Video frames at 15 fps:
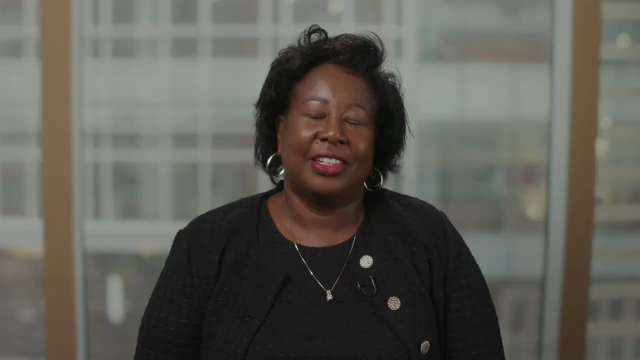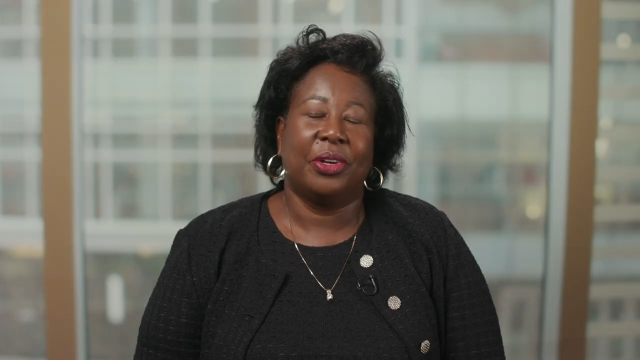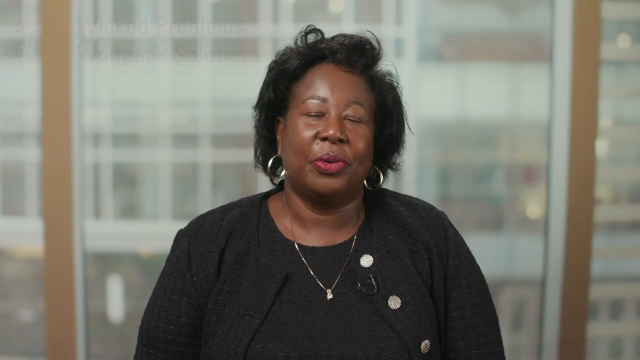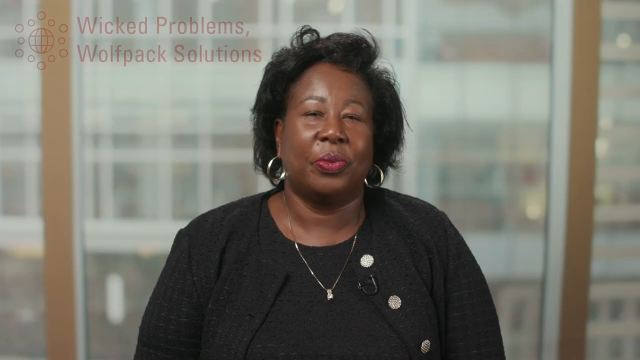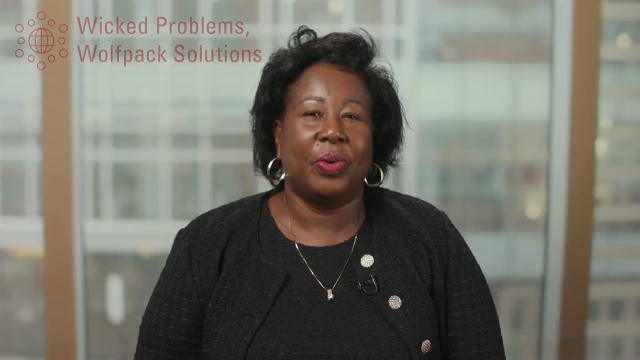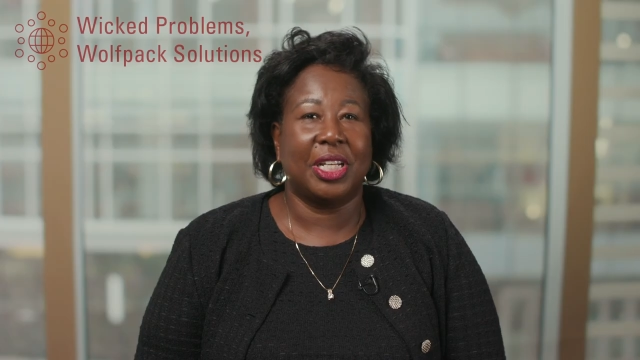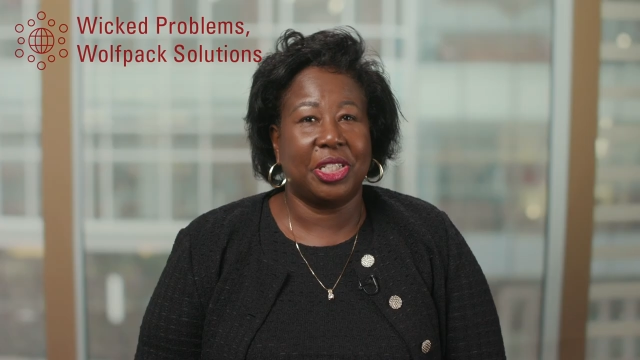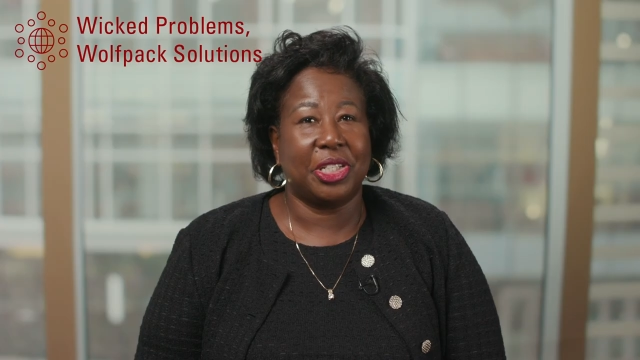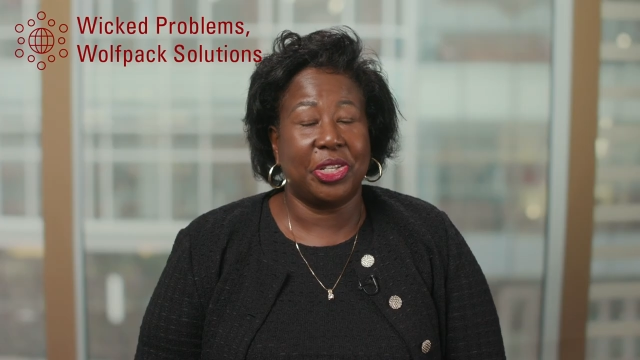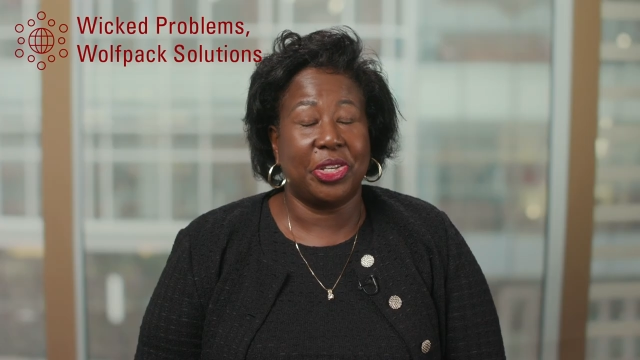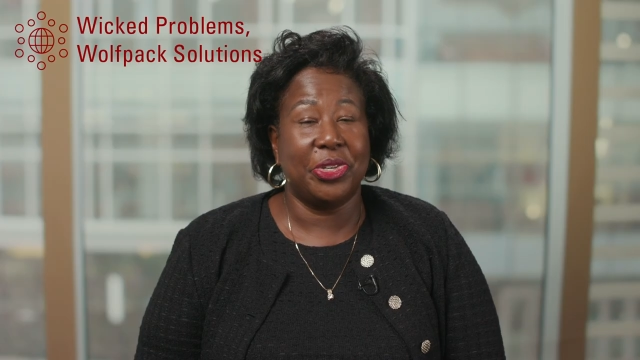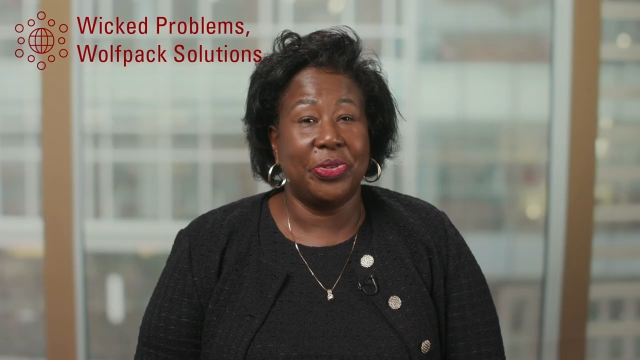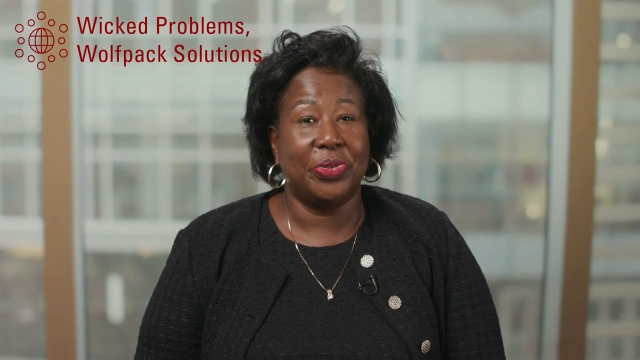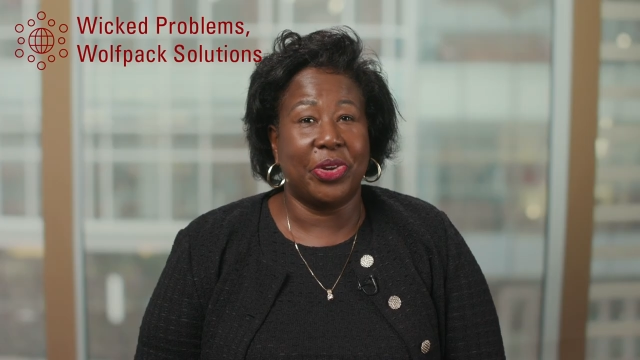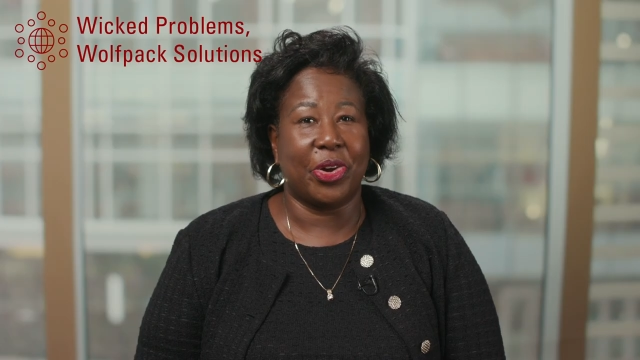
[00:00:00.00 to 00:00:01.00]
What do
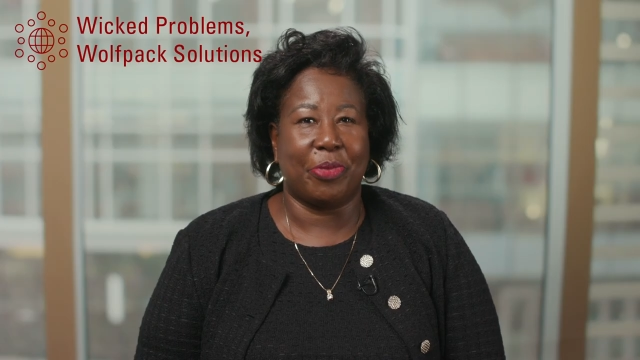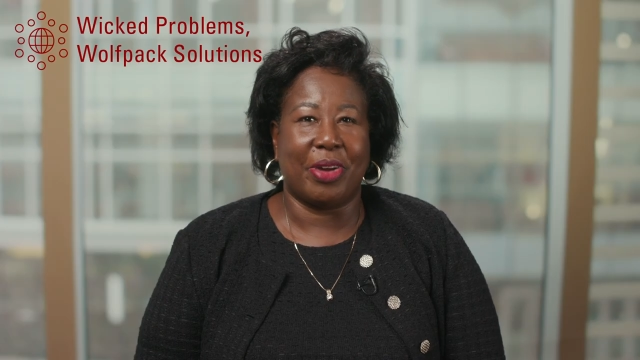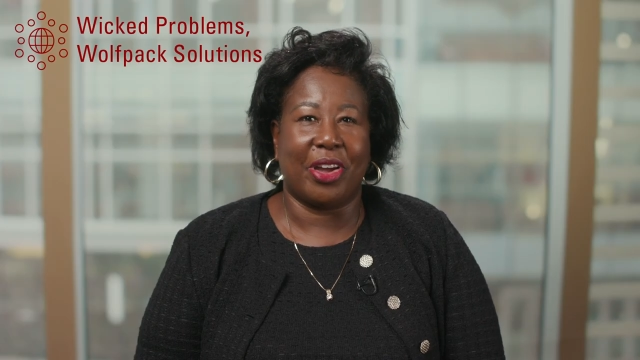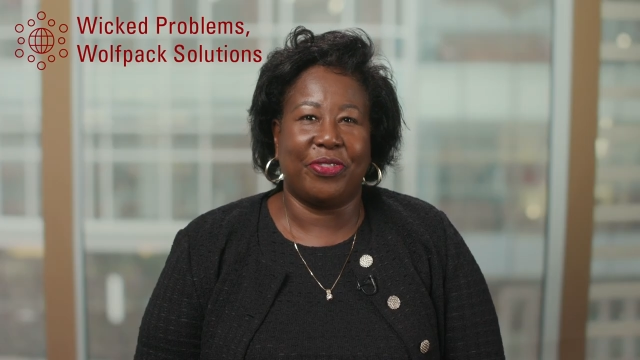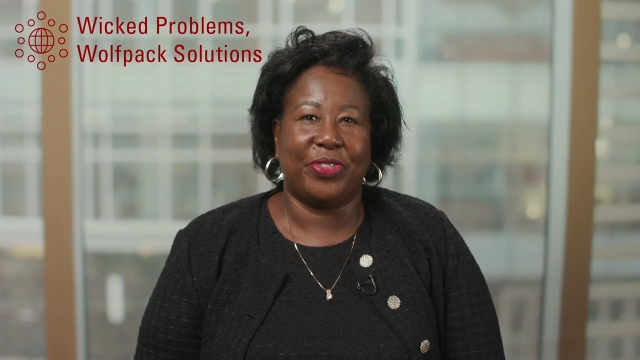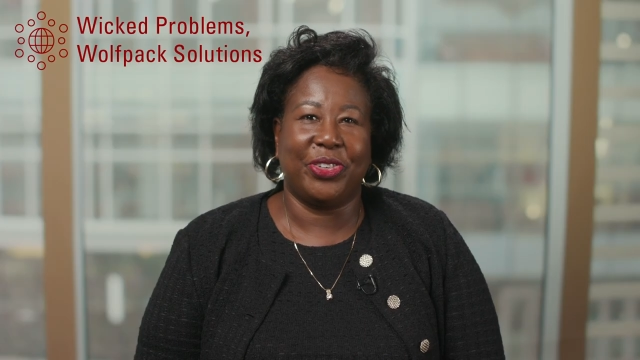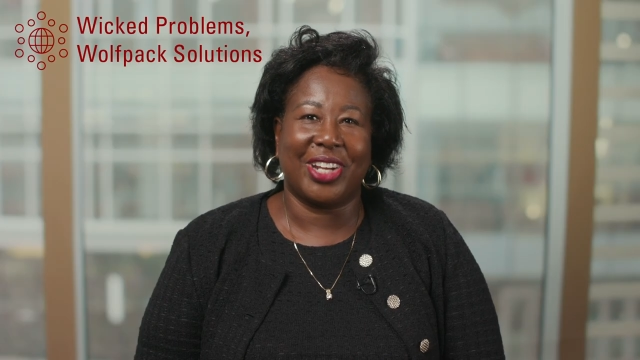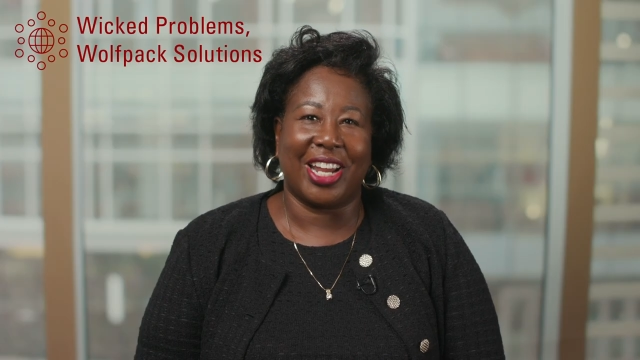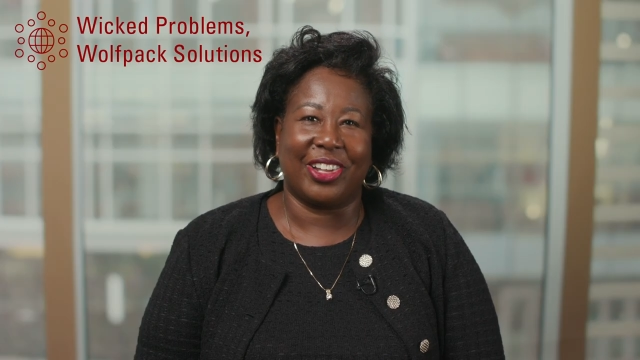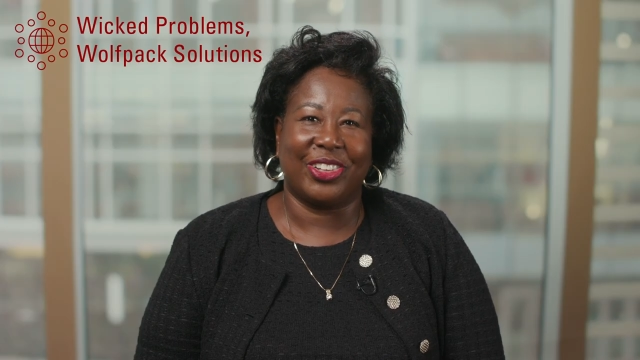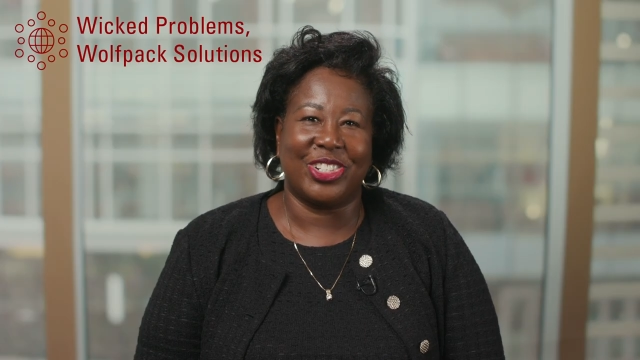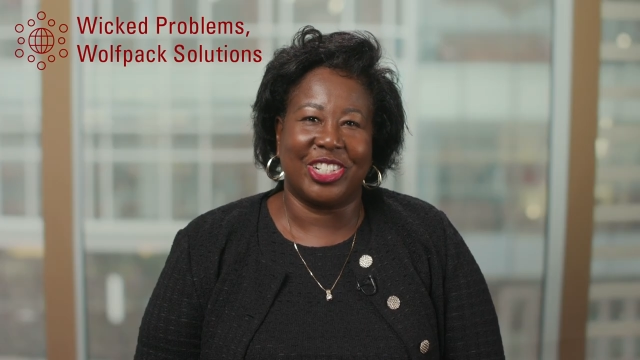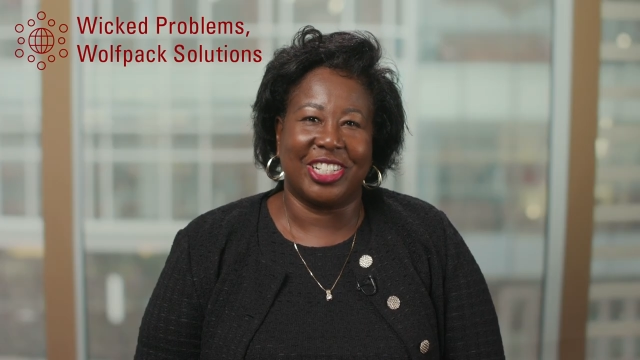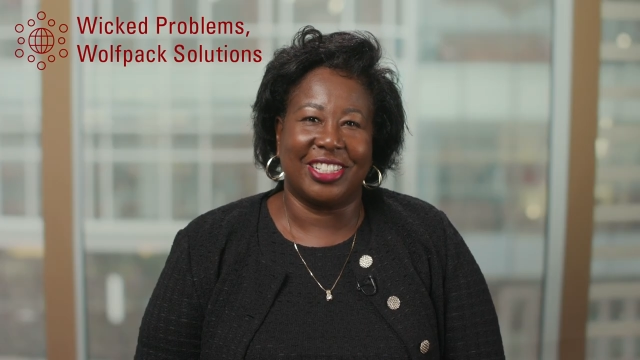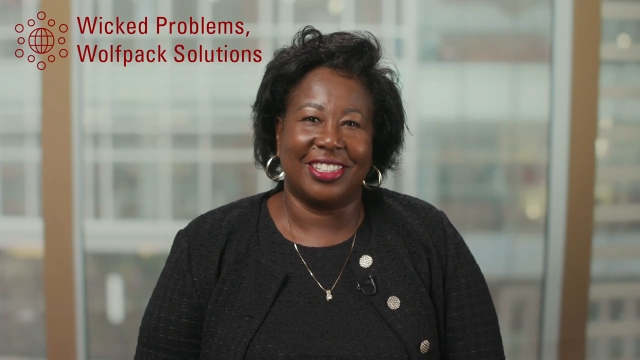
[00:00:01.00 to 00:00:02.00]
you know about food
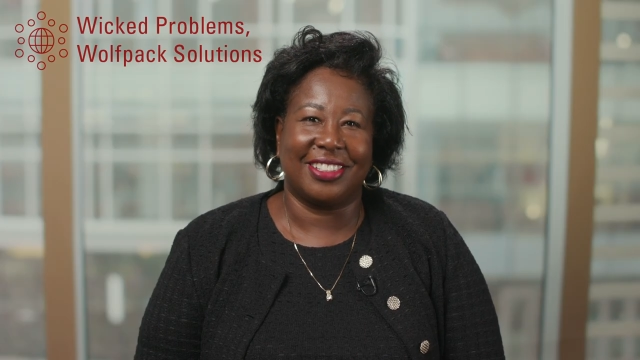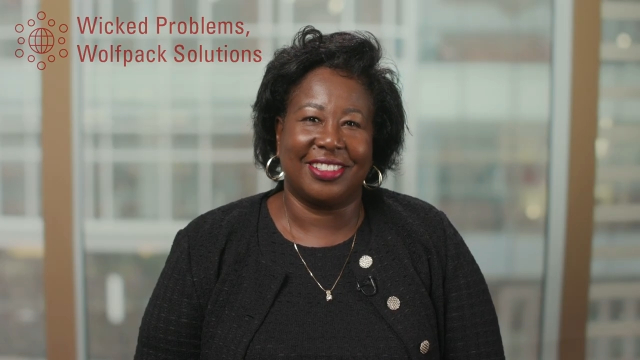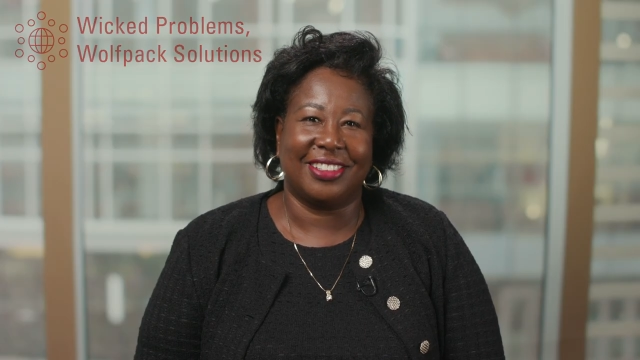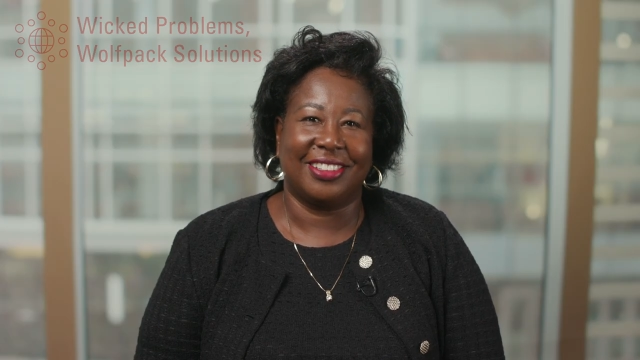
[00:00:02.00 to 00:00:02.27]
allergens?